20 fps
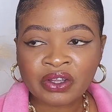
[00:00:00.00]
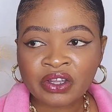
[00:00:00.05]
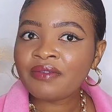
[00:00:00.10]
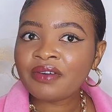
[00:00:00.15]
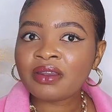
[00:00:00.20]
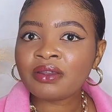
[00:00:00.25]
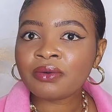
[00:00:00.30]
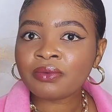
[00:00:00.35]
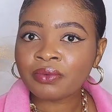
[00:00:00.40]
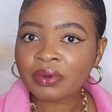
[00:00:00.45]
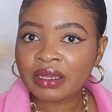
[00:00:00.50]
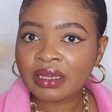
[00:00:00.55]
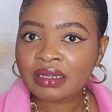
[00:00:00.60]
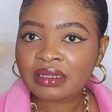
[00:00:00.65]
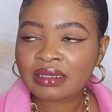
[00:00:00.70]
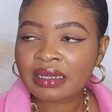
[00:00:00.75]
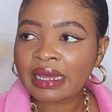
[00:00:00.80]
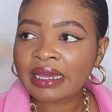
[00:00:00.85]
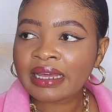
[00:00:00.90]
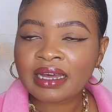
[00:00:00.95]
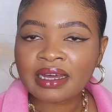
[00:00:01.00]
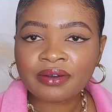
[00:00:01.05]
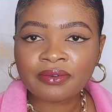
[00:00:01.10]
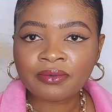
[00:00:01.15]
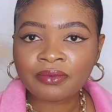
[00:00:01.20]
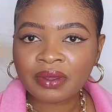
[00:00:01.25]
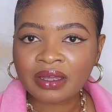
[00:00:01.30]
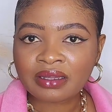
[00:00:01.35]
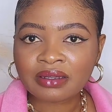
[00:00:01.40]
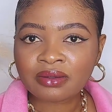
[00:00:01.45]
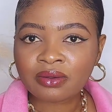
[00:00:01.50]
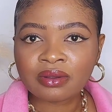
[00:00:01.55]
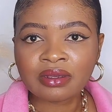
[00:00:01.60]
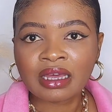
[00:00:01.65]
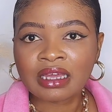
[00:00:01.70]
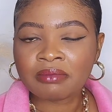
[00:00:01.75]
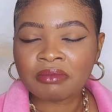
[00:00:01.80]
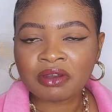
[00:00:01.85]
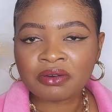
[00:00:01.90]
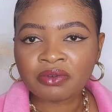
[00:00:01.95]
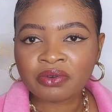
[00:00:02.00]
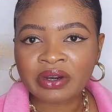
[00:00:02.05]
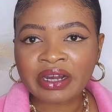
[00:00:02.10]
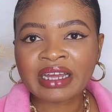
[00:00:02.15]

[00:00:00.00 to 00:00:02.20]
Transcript: Even the wigs, I have wigs. Don't get me wrong,